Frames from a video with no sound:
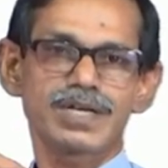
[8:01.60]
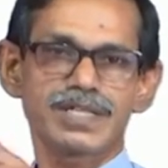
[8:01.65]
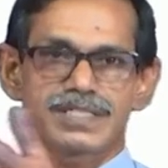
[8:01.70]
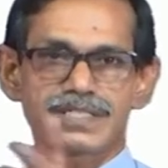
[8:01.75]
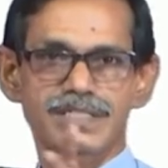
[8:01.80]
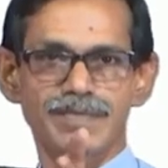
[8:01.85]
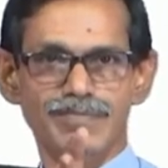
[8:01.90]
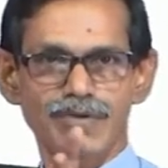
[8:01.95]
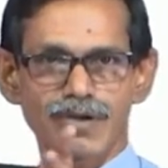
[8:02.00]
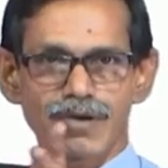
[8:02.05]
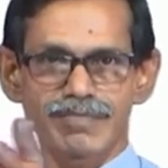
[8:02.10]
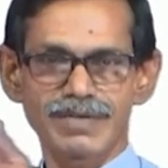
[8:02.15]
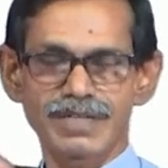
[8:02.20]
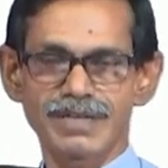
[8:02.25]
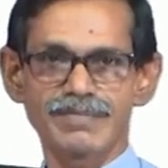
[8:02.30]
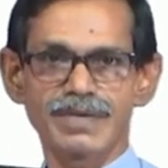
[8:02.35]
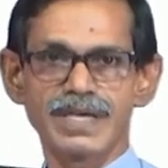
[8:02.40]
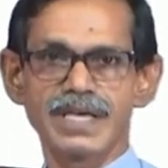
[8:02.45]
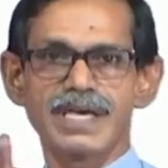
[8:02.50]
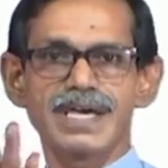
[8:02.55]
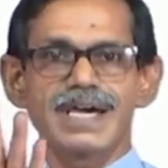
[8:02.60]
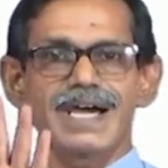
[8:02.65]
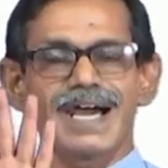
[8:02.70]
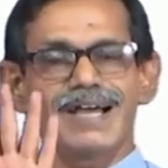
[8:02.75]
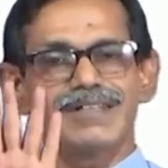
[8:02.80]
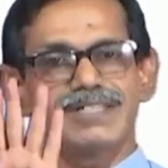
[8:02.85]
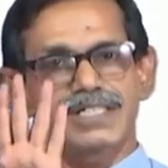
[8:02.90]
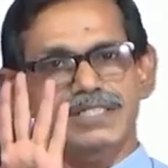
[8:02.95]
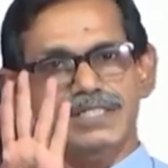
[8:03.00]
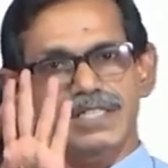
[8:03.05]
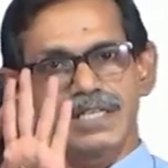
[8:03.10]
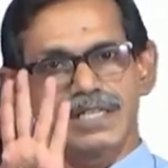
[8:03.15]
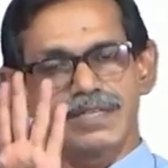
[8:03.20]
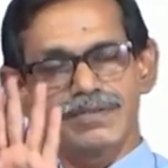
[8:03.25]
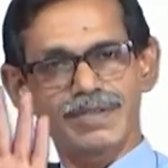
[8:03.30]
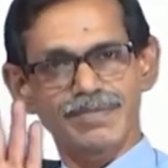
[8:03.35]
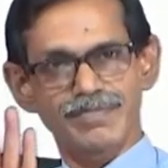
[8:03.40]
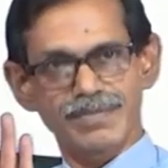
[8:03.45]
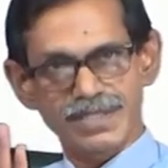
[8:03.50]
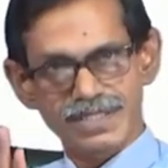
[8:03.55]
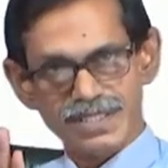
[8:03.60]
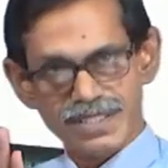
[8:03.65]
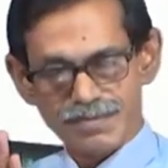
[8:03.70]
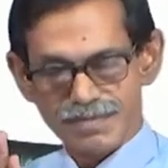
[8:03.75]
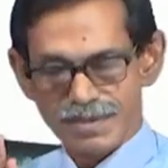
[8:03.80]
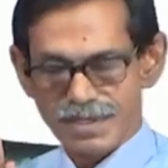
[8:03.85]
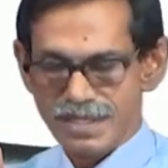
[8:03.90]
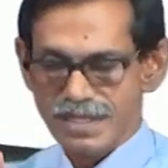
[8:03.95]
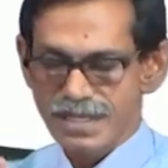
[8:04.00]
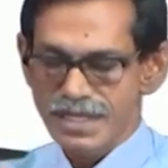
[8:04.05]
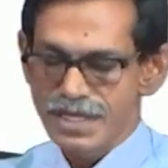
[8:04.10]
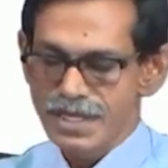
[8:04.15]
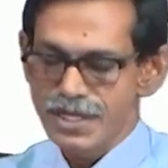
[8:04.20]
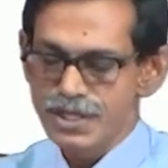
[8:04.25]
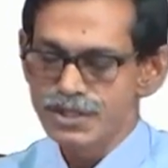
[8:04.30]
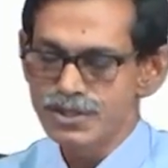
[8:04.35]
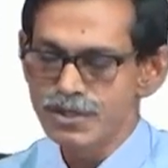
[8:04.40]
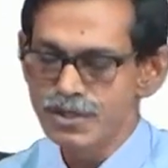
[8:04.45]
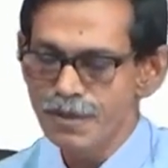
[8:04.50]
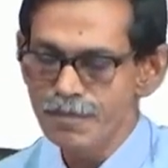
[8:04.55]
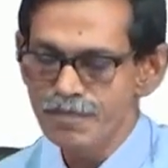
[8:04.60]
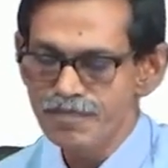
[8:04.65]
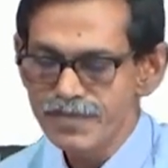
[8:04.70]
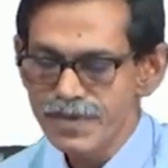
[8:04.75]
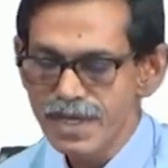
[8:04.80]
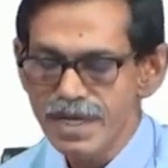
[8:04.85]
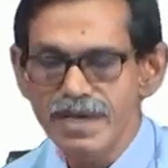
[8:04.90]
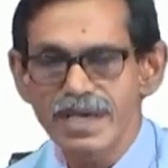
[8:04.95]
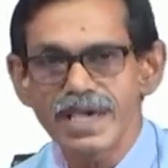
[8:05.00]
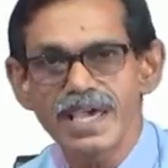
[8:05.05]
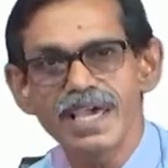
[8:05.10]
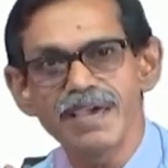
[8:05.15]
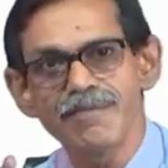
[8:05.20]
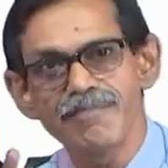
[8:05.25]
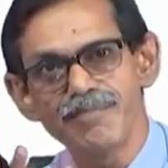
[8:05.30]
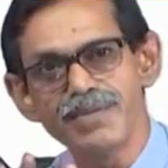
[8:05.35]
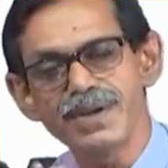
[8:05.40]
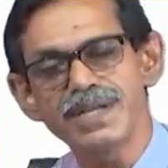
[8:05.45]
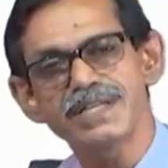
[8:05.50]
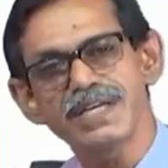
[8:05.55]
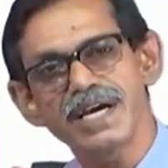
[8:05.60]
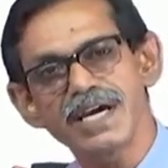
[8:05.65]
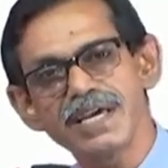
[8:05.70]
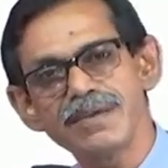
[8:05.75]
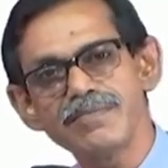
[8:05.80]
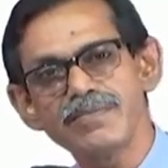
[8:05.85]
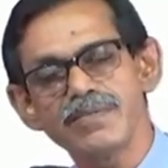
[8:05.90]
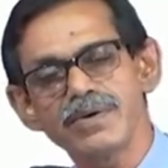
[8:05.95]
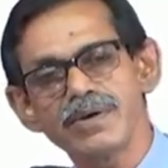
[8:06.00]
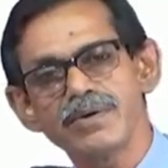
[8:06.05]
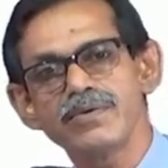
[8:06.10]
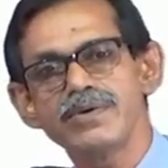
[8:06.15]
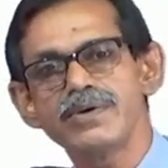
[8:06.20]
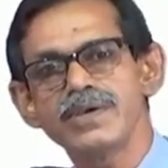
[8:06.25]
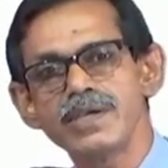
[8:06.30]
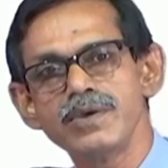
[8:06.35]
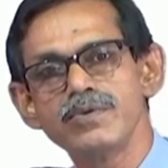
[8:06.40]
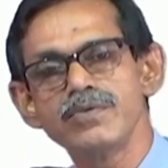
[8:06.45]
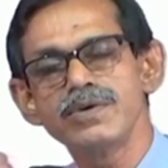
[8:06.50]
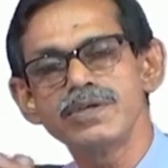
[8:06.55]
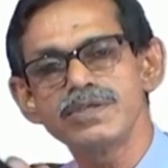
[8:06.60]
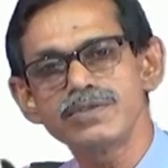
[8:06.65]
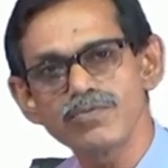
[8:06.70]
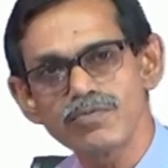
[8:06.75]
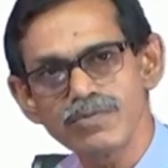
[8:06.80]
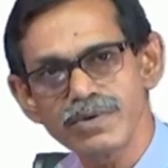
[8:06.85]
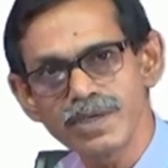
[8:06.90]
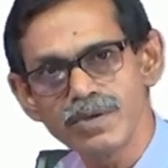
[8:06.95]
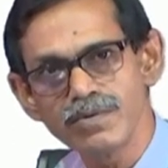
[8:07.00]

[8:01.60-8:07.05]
what is the problem, I will just tell you the principle. So, every time we use